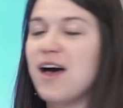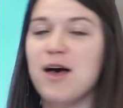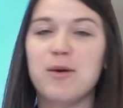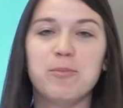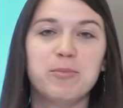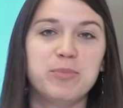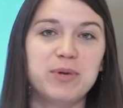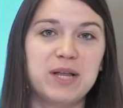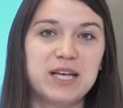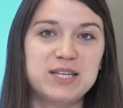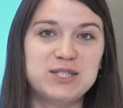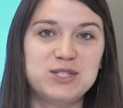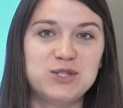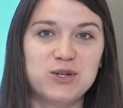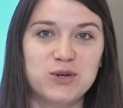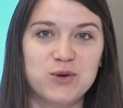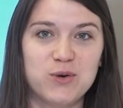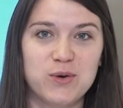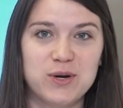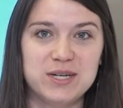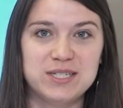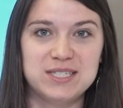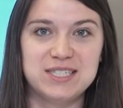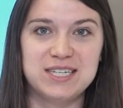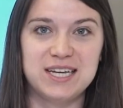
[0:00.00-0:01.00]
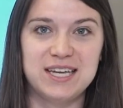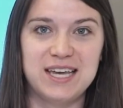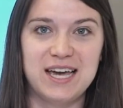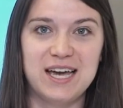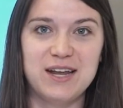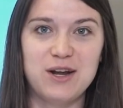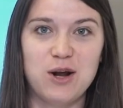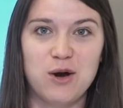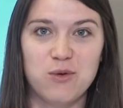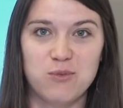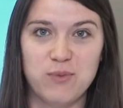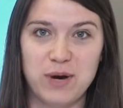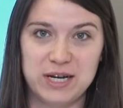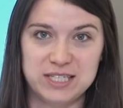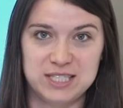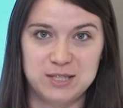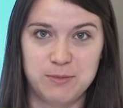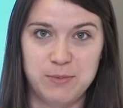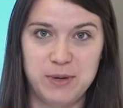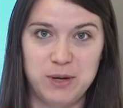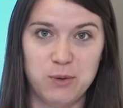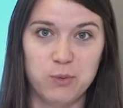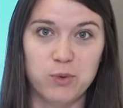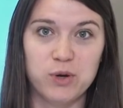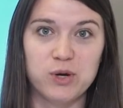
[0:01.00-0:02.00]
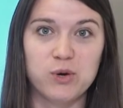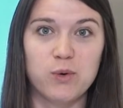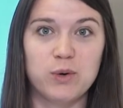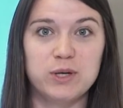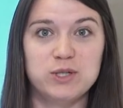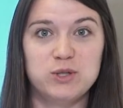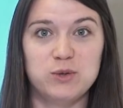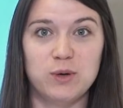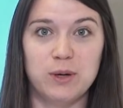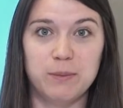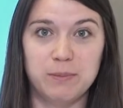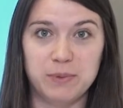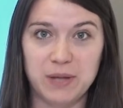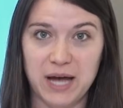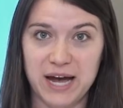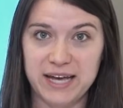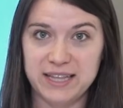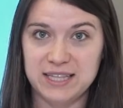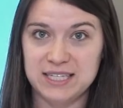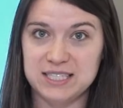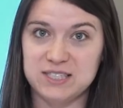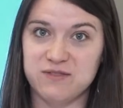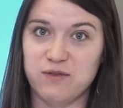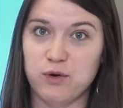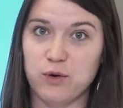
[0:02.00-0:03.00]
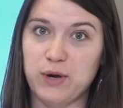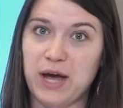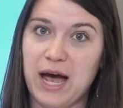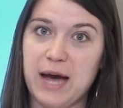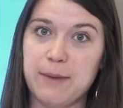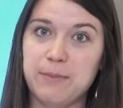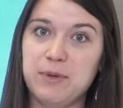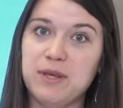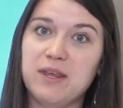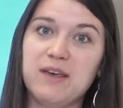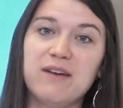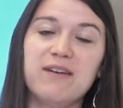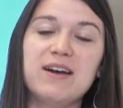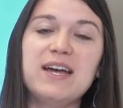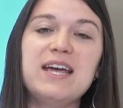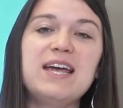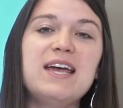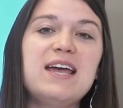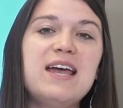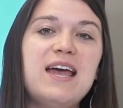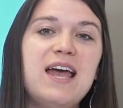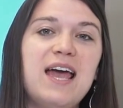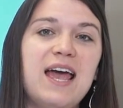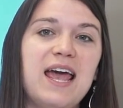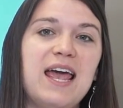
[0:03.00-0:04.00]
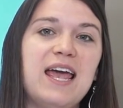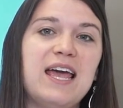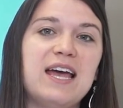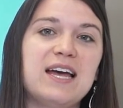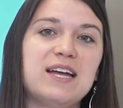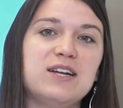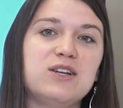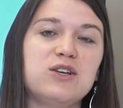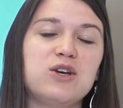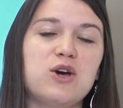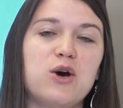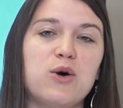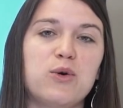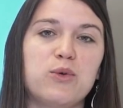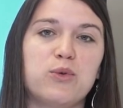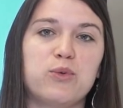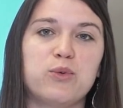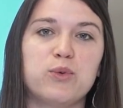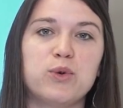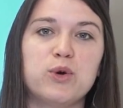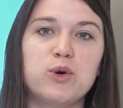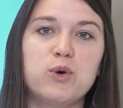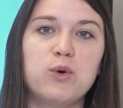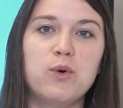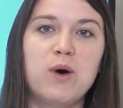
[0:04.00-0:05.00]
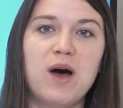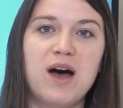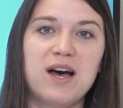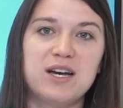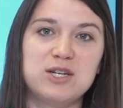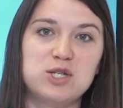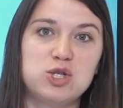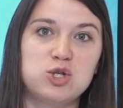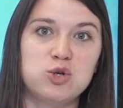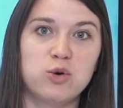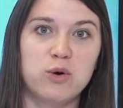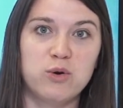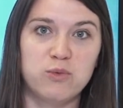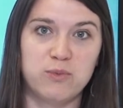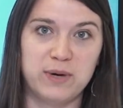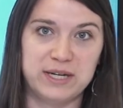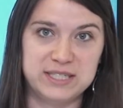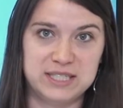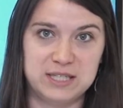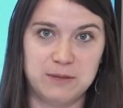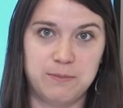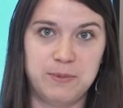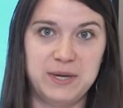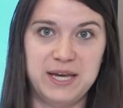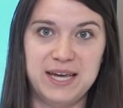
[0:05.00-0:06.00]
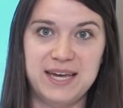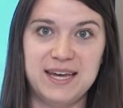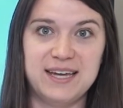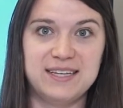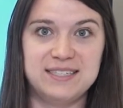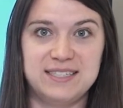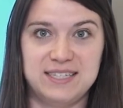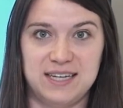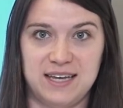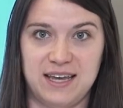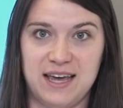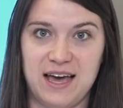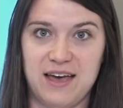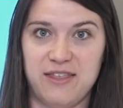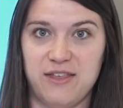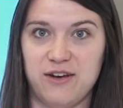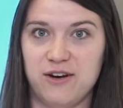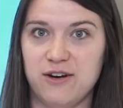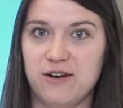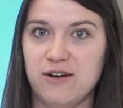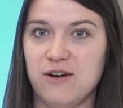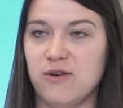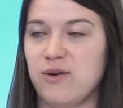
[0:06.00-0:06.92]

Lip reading: Plus you're going to get a recipe. We're going to apply this vocabulary and go through a short recipe together.